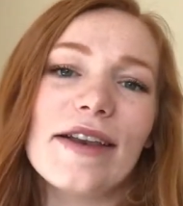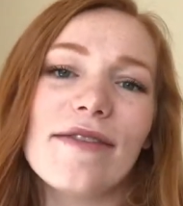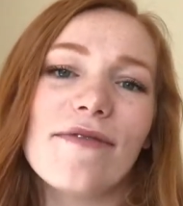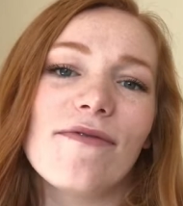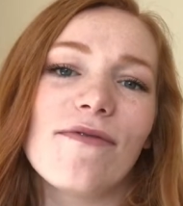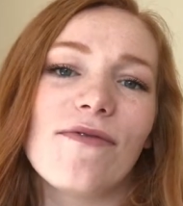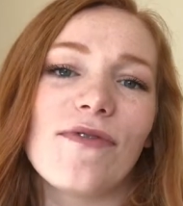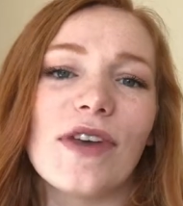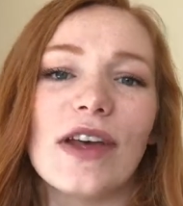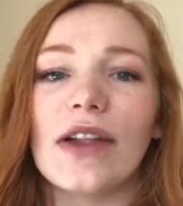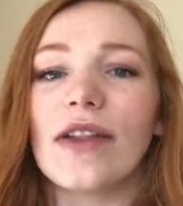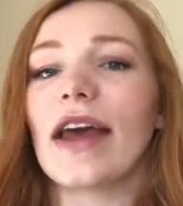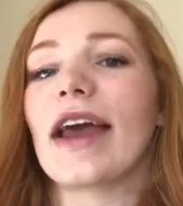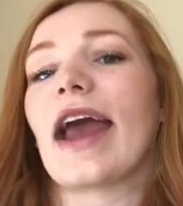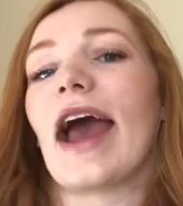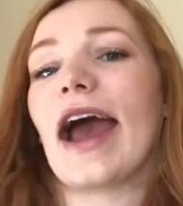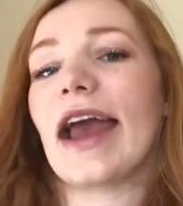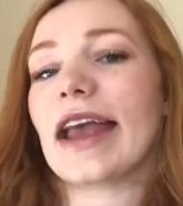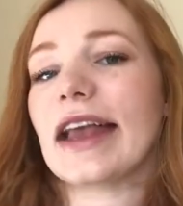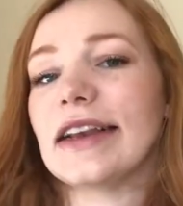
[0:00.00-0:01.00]
feel
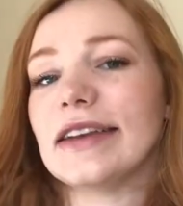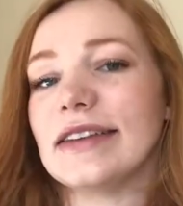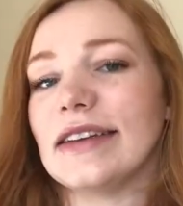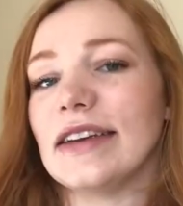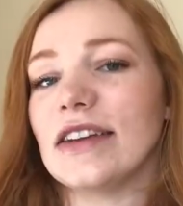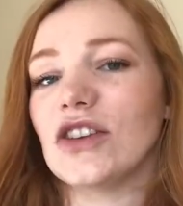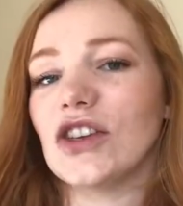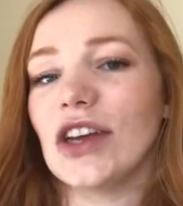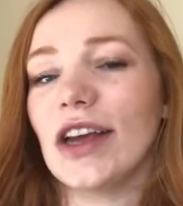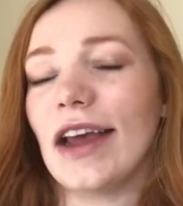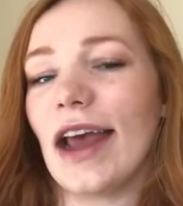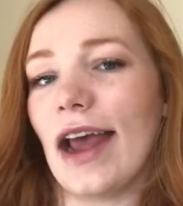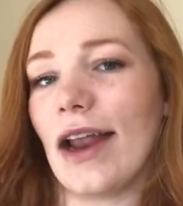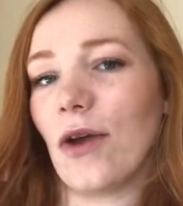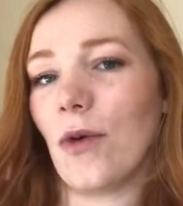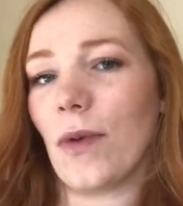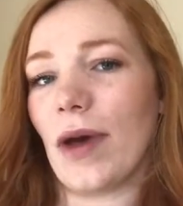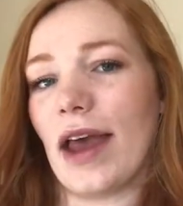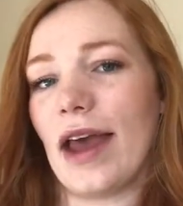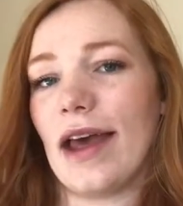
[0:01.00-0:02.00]
like I can teach it in
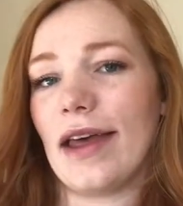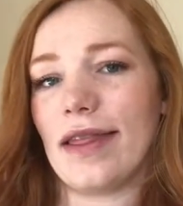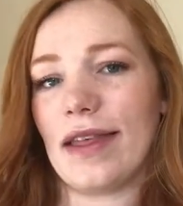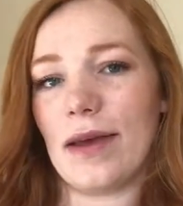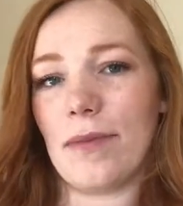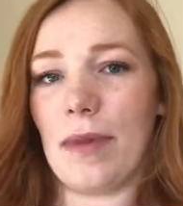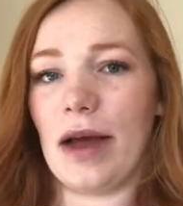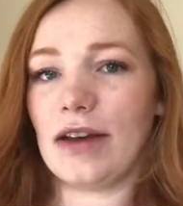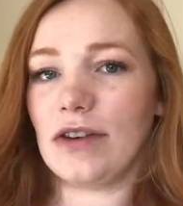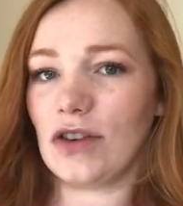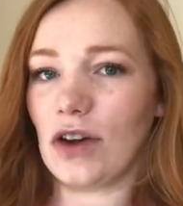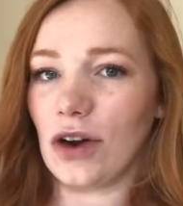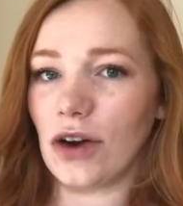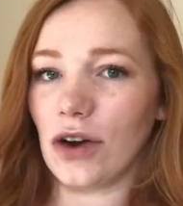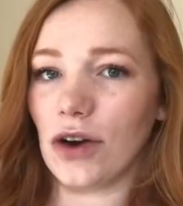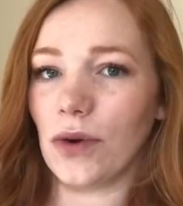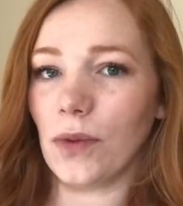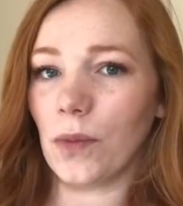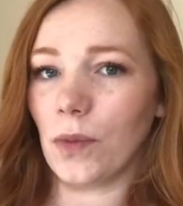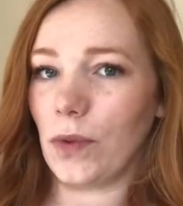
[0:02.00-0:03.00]
a way I think my
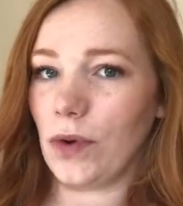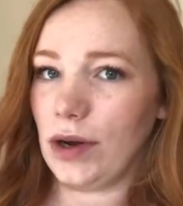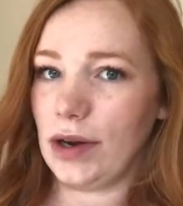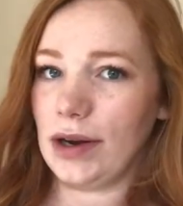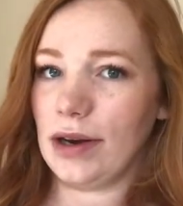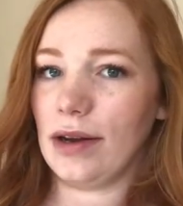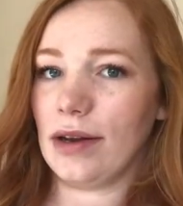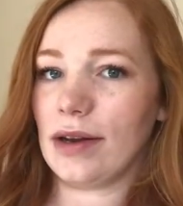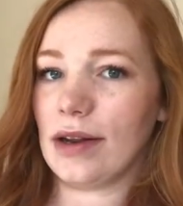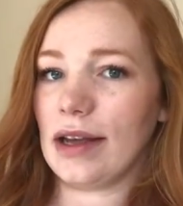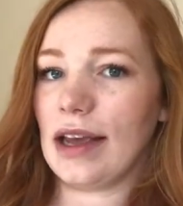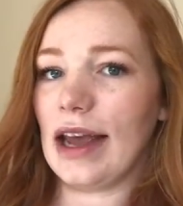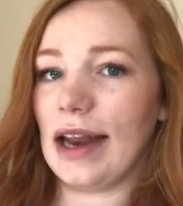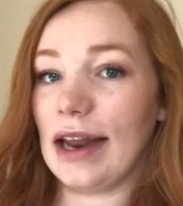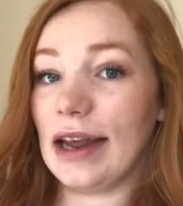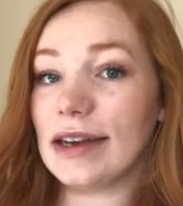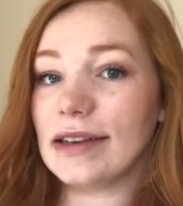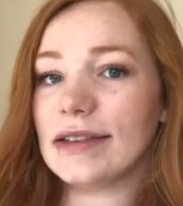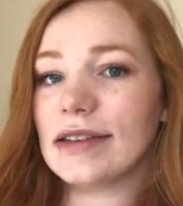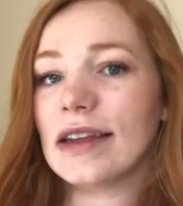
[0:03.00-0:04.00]
daughter would get
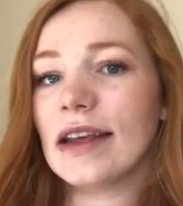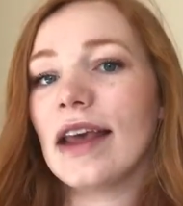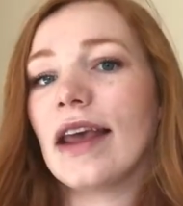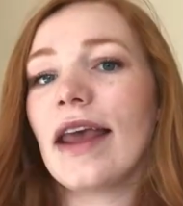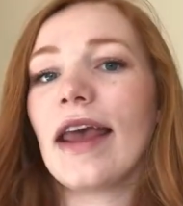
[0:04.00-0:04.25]
it.